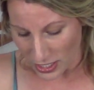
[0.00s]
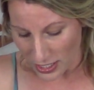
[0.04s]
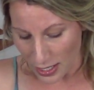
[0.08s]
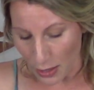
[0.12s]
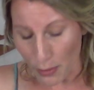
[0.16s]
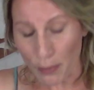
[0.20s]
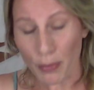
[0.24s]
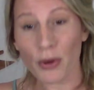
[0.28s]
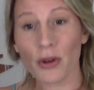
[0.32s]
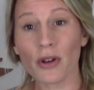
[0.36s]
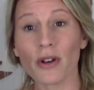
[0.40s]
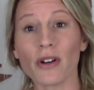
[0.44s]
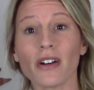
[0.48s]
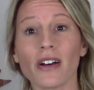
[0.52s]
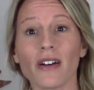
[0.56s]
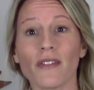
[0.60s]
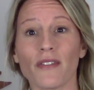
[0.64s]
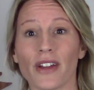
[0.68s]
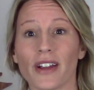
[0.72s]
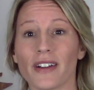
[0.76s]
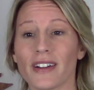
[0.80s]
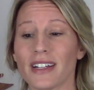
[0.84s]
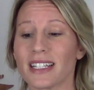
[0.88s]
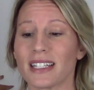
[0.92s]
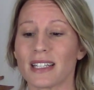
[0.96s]
simple,
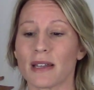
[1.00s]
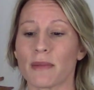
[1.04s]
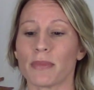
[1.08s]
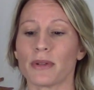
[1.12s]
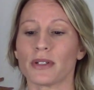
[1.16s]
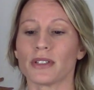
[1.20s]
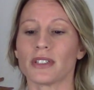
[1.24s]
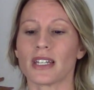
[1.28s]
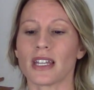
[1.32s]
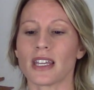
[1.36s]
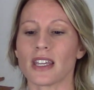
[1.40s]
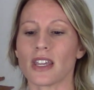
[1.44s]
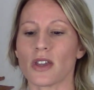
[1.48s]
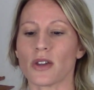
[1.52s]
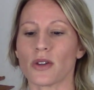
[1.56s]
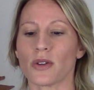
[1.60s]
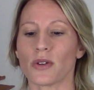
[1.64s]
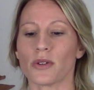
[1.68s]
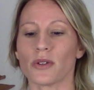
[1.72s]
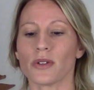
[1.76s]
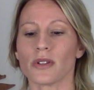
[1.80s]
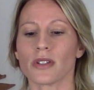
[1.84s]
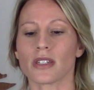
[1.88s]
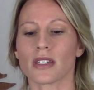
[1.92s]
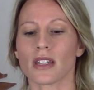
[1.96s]
very simple to
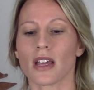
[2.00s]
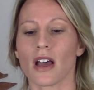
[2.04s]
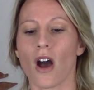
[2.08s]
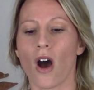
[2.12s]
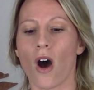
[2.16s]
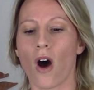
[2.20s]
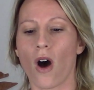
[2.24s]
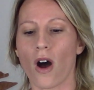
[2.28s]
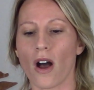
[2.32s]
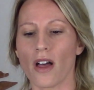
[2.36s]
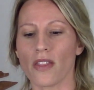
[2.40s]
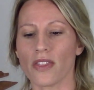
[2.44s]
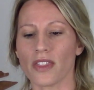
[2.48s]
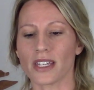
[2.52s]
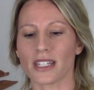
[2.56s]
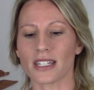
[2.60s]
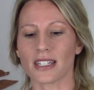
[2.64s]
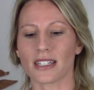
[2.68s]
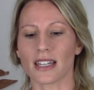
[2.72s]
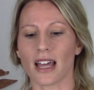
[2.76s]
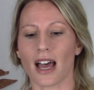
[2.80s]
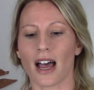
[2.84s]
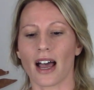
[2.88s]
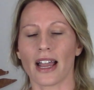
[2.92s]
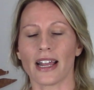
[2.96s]
use. On the
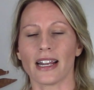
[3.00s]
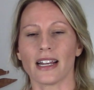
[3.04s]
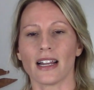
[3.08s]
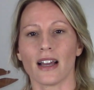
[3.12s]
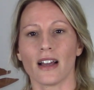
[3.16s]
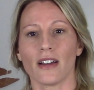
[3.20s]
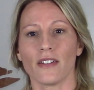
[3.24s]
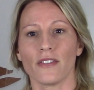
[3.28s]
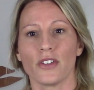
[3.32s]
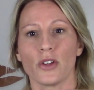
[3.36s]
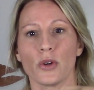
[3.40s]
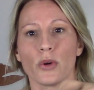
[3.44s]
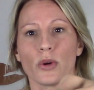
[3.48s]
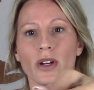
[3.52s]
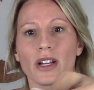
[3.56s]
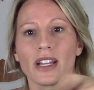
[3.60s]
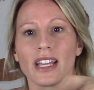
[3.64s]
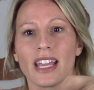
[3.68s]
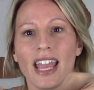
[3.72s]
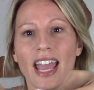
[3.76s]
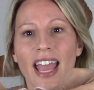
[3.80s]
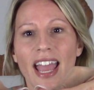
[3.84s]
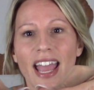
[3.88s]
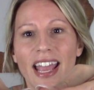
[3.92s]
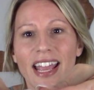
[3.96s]
side of your
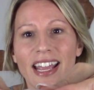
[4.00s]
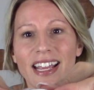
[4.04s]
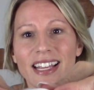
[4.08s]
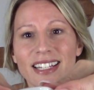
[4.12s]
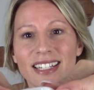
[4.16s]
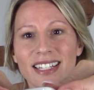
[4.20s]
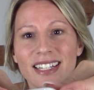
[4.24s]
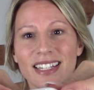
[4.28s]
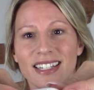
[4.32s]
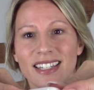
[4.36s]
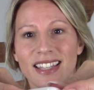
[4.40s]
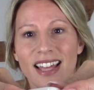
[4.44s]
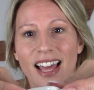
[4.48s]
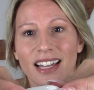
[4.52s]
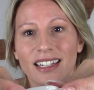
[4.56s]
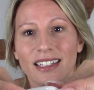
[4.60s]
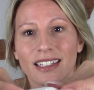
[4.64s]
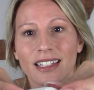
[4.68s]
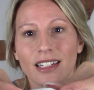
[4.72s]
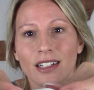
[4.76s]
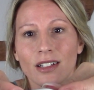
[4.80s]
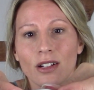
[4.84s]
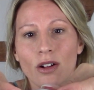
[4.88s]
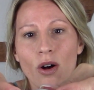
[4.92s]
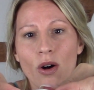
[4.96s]
case is that
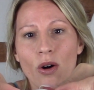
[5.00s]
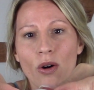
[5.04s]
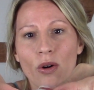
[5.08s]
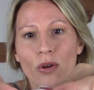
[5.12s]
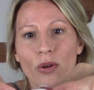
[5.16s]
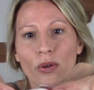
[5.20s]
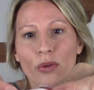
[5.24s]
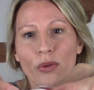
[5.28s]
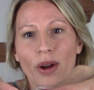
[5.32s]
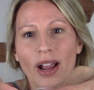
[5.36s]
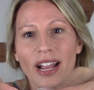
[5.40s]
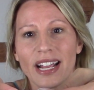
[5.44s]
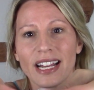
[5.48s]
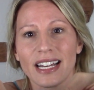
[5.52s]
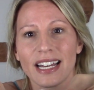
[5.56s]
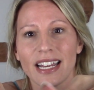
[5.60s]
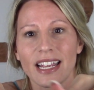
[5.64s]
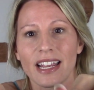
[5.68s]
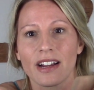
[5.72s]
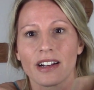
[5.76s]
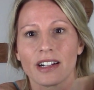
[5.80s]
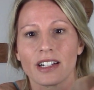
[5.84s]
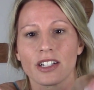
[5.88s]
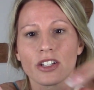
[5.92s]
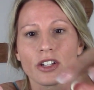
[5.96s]
little hole right
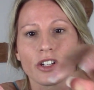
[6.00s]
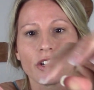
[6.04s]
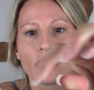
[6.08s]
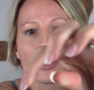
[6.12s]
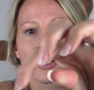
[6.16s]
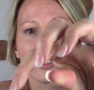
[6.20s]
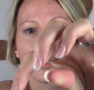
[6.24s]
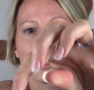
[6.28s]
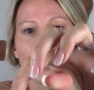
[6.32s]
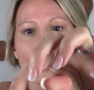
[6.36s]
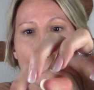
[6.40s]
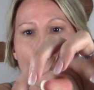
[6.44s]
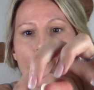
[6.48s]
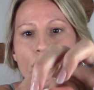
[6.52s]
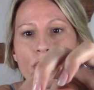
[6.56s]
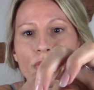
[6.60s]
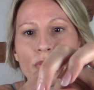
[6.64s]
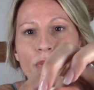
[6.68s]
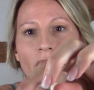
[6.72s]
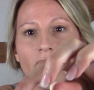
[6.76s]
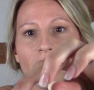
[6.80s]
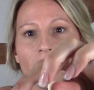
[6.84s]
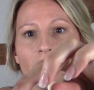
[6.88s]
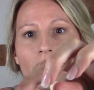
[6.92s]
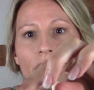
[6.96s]
here. And so you're just gonna
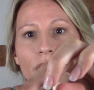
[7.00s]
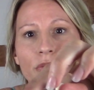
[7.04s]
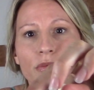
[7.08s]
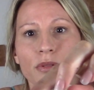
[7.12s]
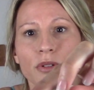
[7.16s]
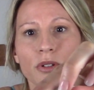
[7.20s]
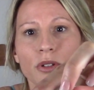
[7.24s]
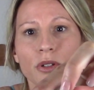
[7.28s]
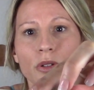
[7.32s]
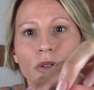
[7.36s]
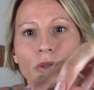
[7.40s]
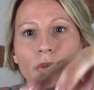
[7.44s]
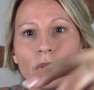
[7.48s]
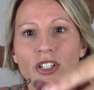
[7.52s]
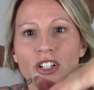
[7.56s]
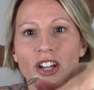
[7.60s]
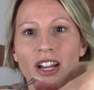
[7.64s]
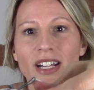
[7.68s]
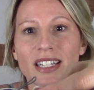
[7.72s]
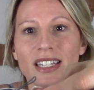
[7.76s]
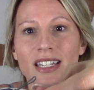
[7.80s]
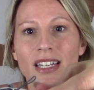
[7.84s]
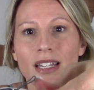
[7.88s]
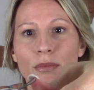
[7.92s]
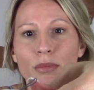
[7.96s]
thread it through, which I
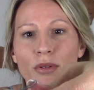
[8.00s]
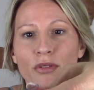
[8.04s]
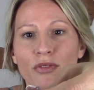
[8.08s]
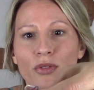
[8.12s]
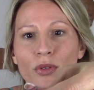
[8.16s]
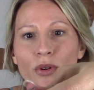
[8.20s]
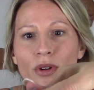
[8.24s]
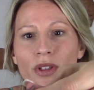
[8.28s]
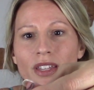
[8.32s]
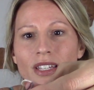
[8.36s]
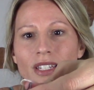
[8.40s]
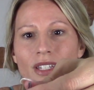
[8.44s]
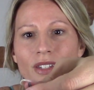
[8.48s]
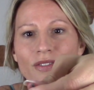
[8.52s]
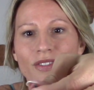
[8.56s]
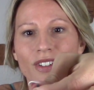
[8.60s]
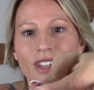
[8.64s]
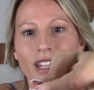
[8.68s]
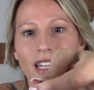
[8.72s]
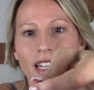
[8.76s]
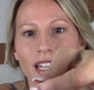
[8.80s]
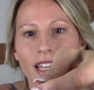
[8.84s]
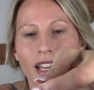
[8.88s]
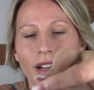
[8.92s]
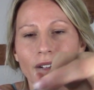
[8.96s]
did before this
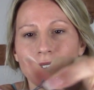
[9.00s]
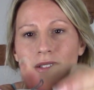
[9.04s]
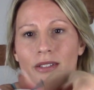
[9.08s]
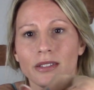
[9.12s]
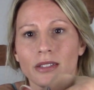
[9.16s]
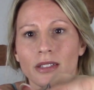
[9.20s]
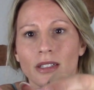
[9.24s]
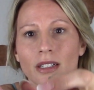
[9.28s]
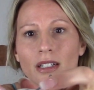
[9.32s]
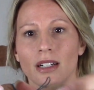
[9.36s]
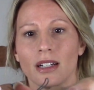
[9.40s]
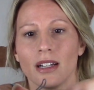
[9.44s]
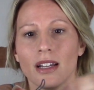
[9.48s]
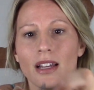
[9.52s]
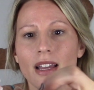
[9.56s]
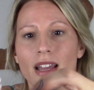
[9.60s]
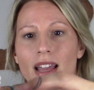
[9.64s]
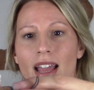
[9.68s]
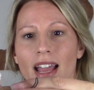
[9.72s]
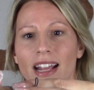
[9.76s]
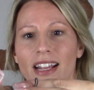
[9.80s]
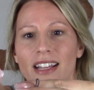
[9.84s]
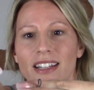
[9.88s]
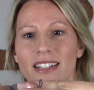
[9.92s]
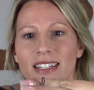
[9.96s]
video.
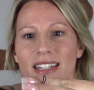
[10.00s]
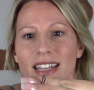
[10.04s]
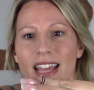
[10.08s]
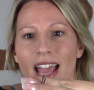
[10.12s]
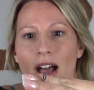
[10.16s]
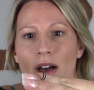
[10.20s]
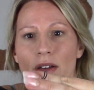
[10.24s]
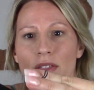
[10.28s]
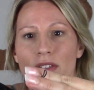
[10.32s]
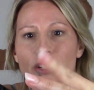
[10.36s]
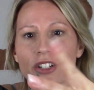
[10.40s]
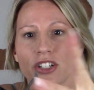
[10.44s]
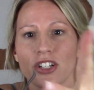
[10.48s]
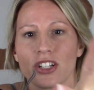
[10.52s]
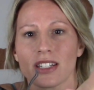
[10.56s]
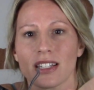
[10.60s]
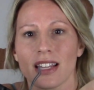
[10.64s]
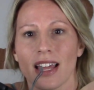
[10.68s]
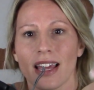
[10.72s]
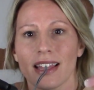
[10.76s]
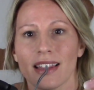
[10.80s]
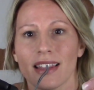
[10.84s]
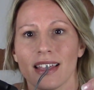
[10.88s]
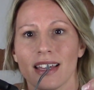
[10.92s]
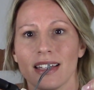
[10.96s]
You see how they're just
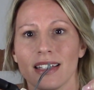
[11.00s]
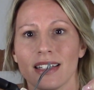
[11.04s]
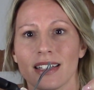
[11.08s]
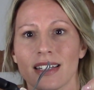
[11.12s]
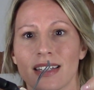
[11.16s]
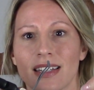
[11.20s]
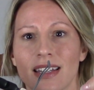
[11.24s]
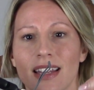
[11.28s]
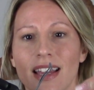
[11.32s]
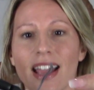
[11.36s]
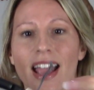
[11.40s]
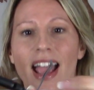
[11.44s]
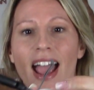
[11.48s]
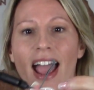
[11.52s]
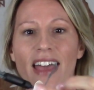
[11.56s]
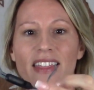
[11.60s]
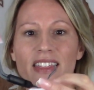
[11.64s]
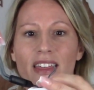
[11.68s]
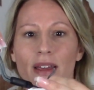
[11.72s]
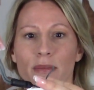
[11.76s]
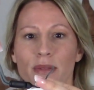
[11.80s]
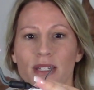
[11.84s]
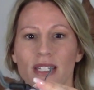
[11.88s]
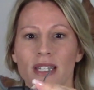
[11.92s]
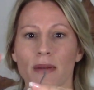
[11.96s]
like this? And
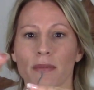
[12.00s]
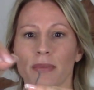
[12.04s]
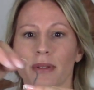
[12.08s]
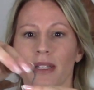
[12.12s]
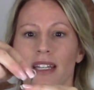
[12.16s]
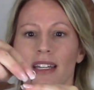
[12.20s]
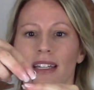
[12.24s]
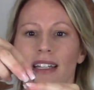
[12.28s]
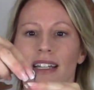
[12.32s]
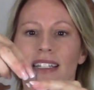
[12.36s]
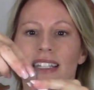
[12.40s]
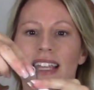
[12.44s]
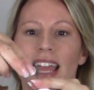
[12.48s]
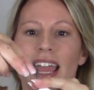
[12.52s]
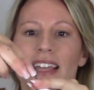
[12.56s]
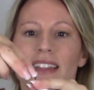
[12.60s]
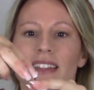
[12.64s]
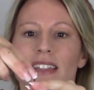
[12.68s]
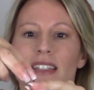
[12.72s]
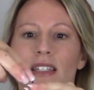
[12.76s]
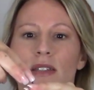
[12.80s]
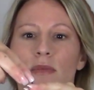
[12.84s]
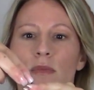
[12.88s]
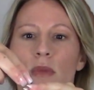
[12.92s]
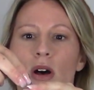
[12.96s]
then I'm simply gonna take
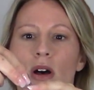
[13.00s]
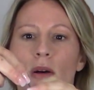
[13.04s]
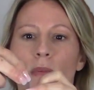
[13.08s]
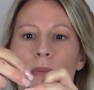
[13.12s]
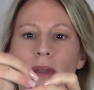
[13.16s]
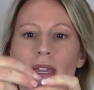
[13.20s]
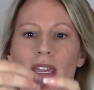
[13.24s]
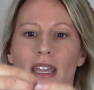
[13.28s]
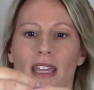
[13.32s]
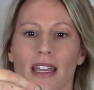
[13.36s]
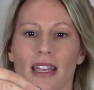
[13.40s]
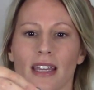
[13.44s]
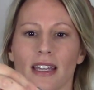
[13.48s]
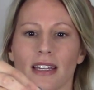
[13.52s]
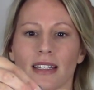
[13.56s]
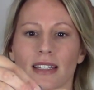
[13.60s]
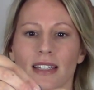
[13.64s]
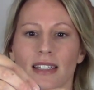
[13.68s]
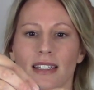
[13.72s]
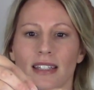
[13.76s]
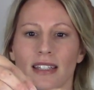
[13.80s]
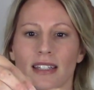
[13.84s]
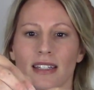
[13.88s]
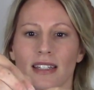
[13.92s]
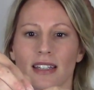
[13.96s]
the small
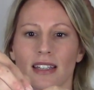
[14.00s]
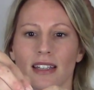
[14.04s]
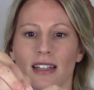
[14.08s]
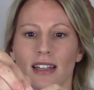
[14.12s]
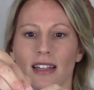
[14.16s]
piece